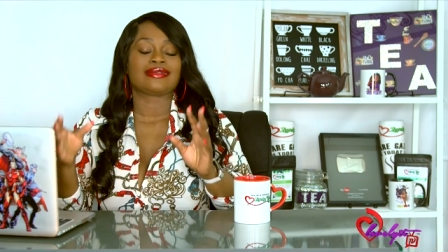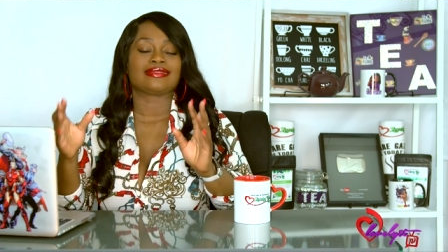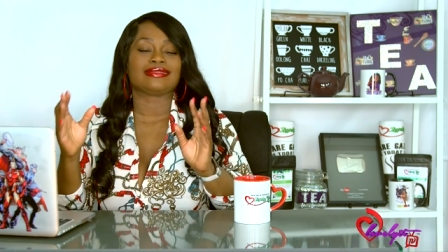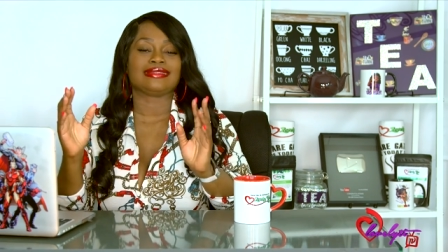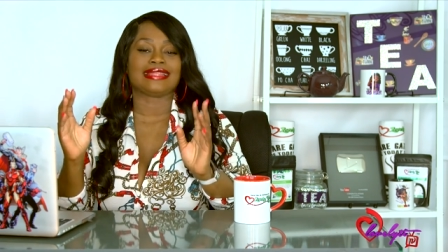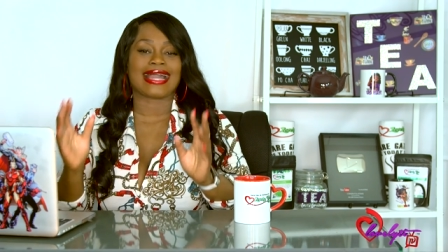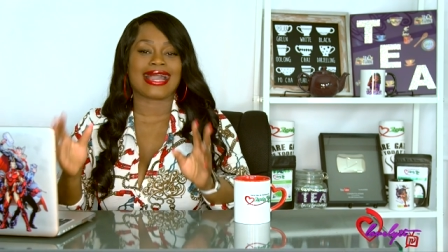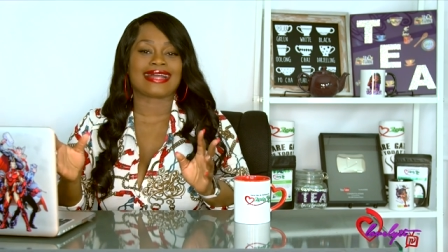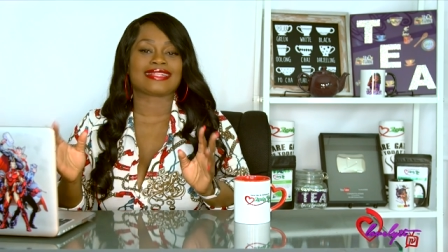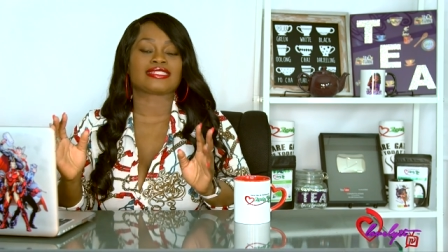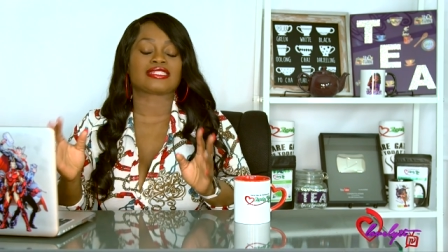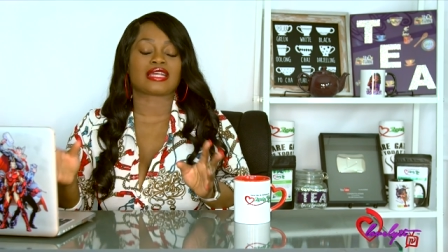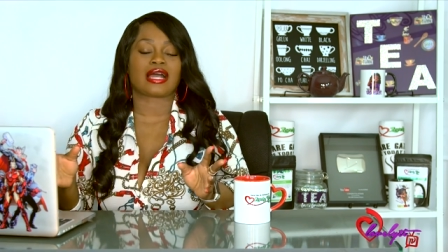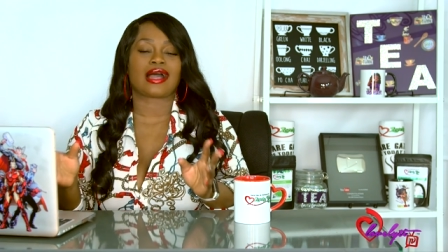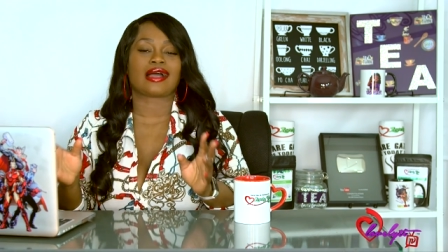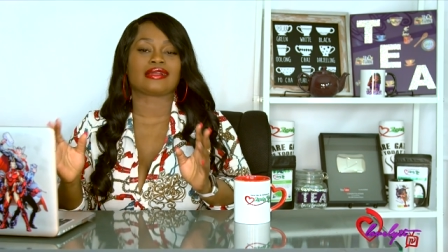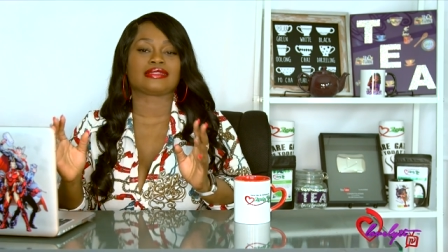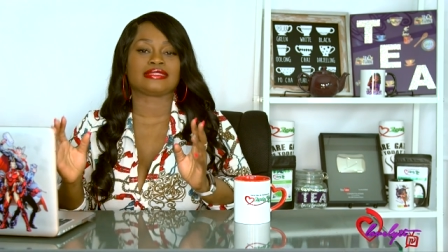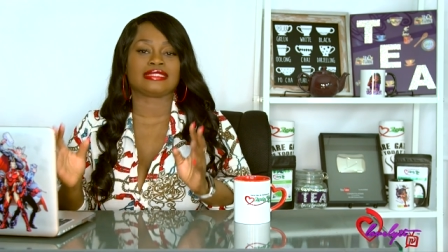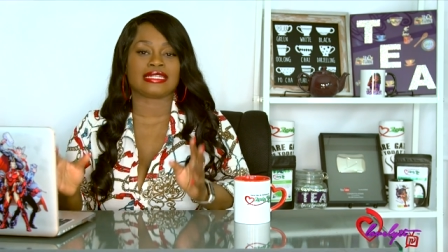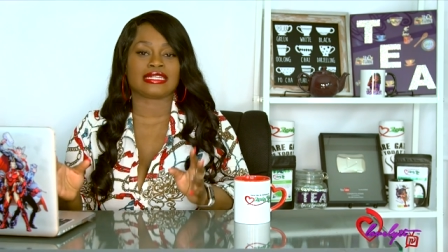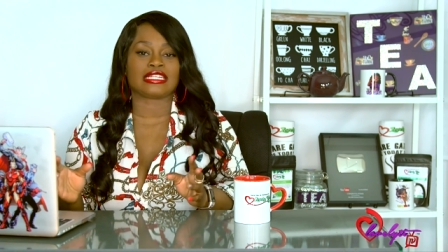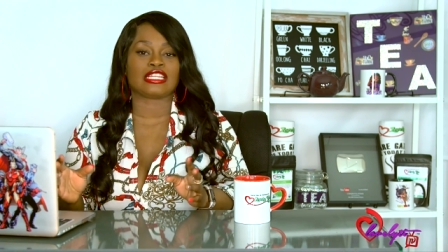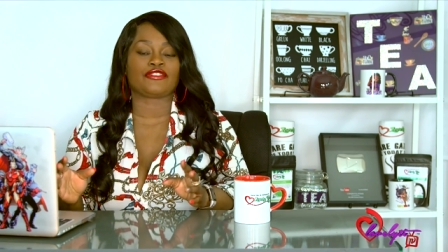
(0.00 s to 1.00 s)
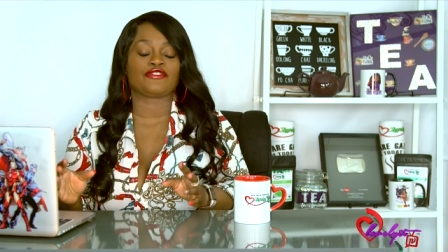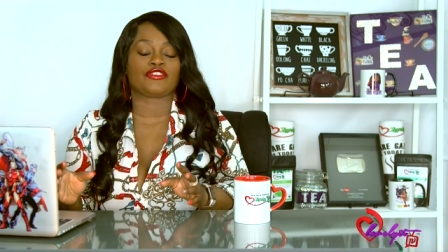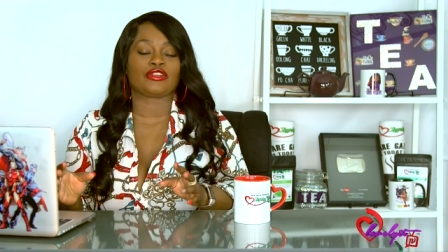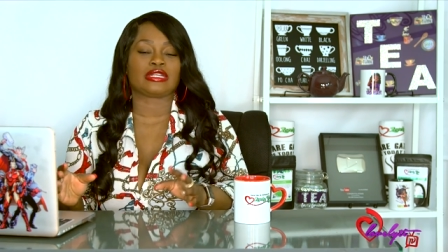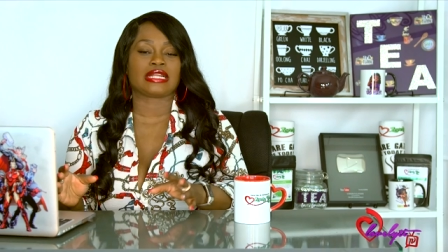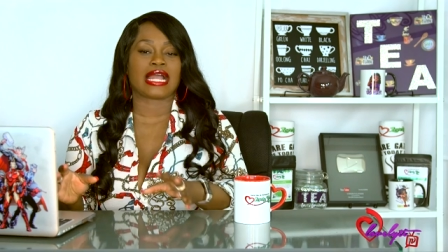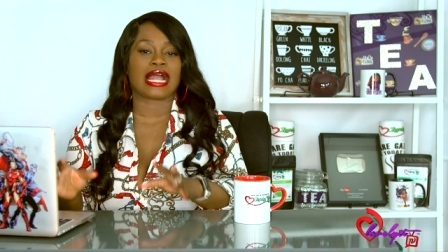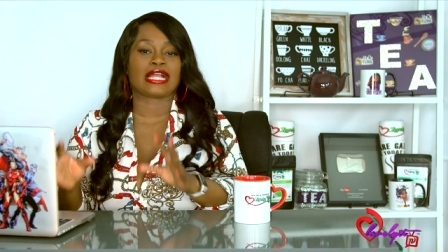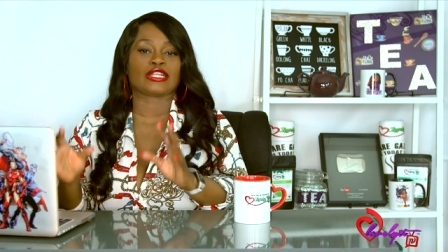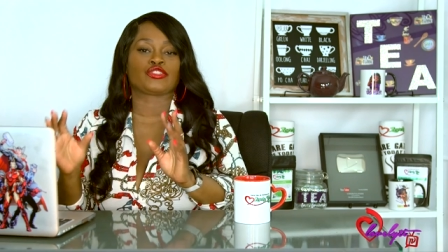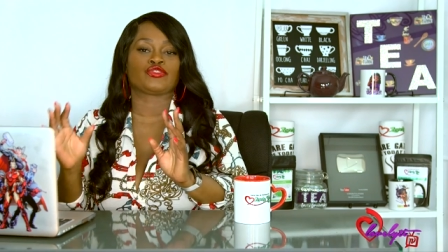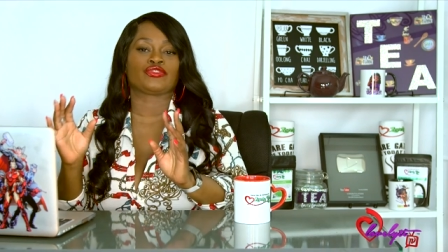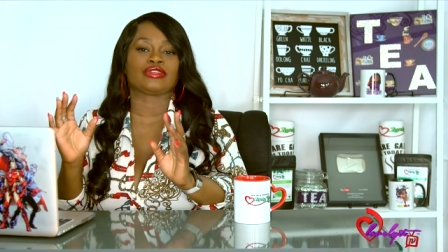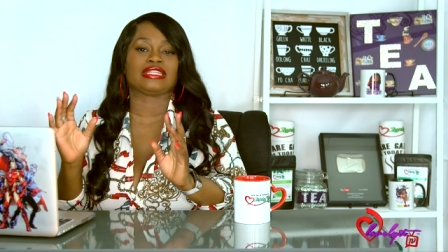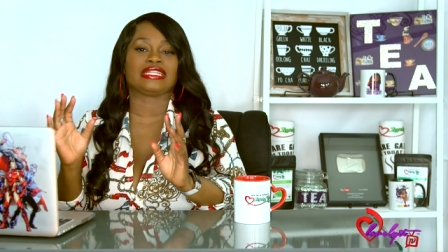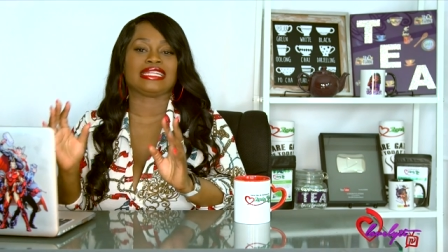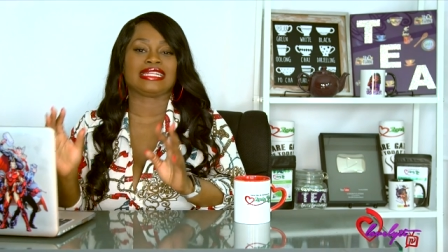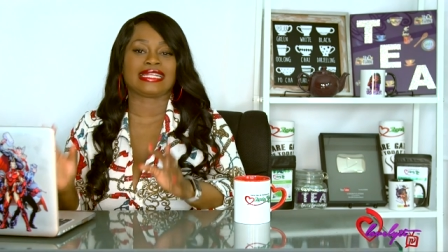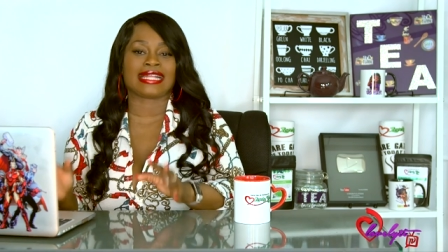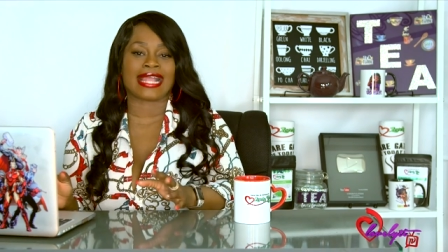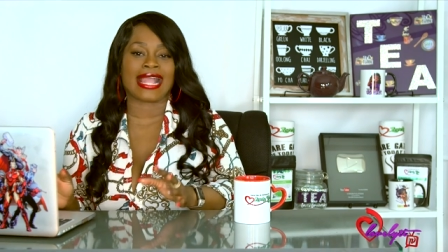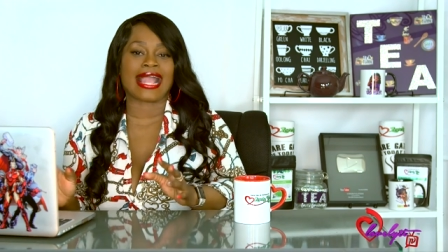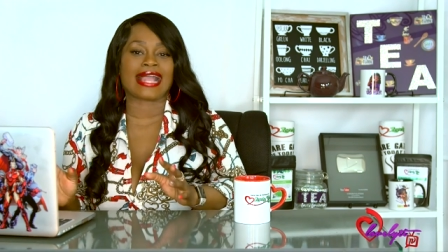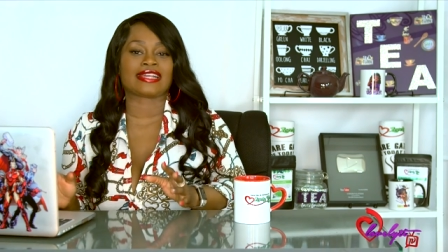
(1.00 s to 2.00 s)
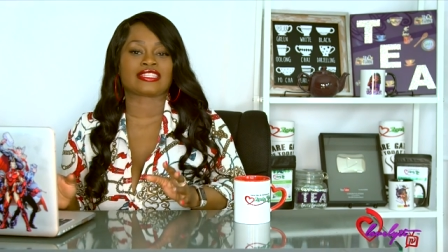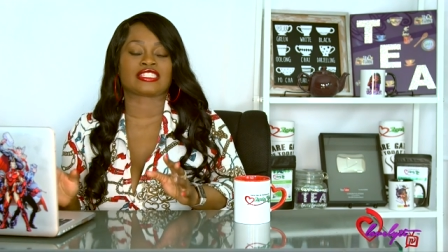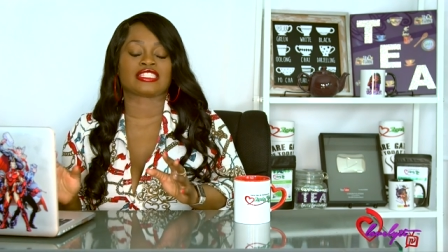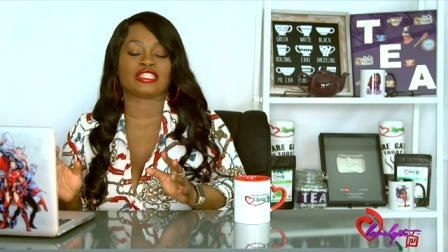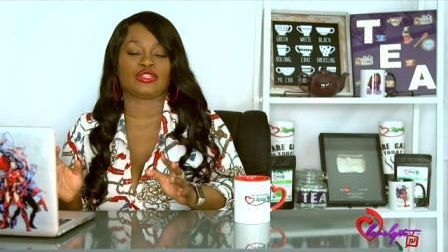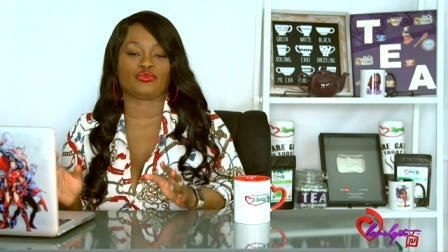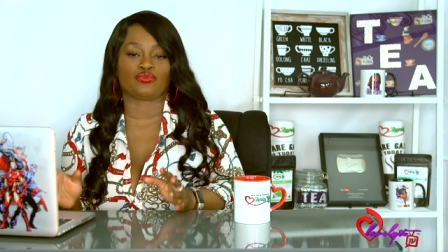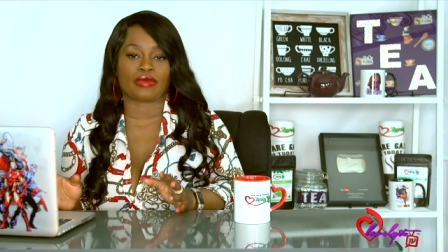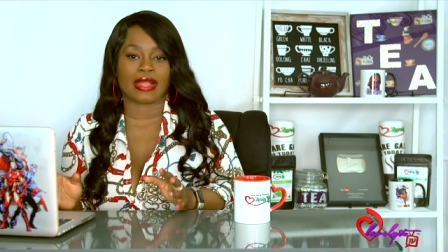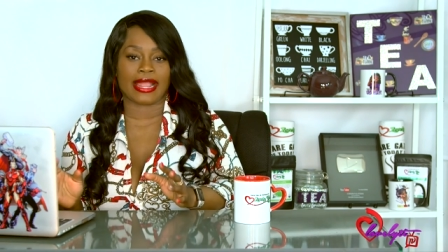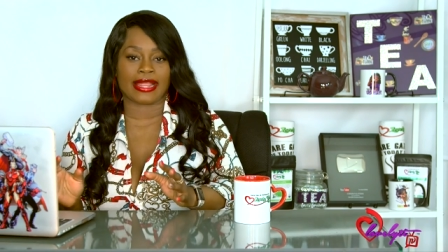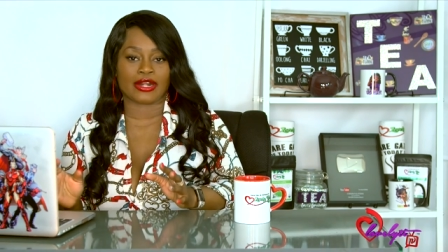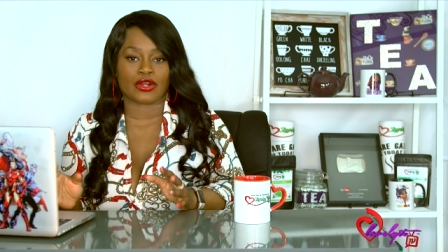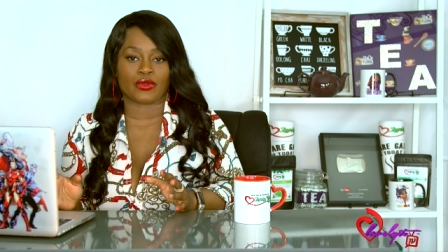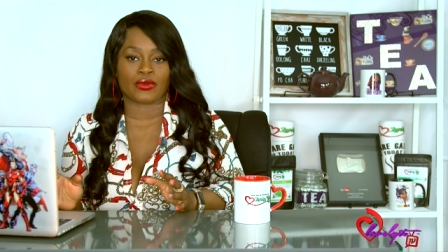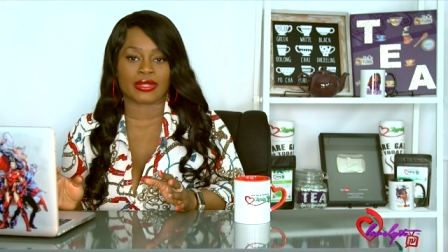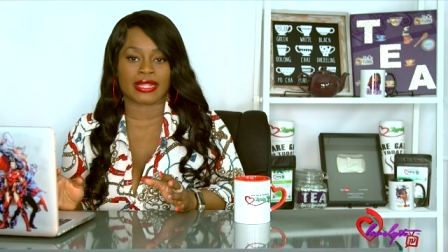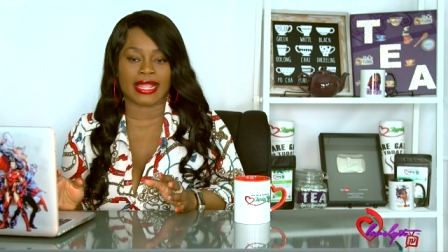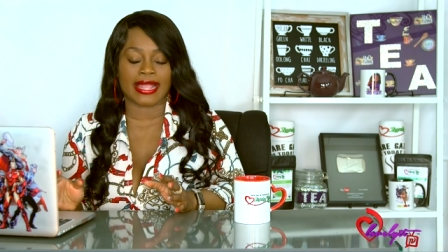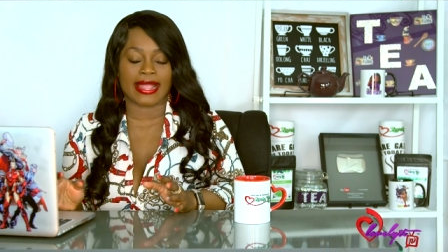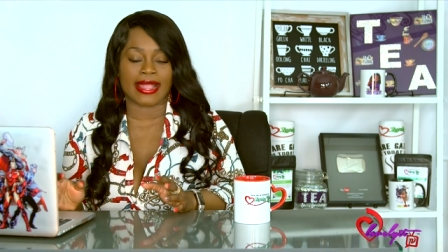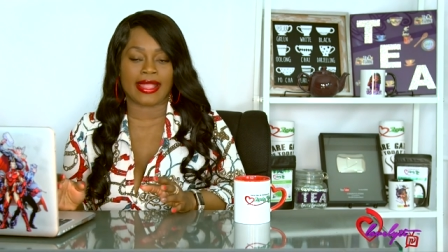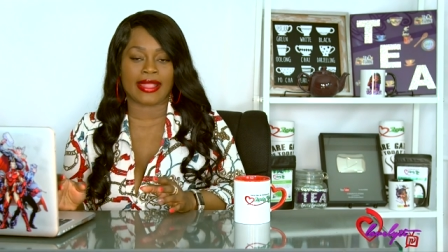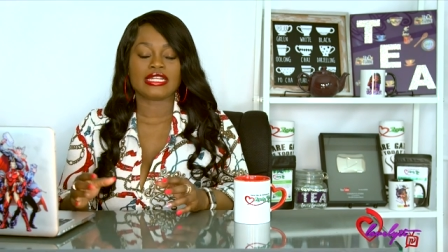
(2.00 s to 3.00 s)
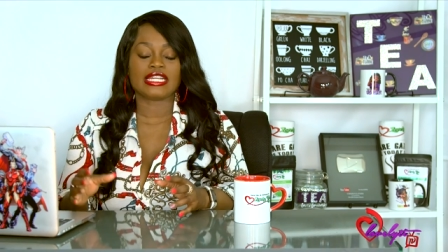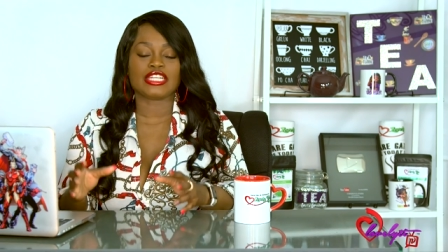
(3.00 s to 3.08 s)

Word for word: That's on Diddy for not treating Cassie right, okay?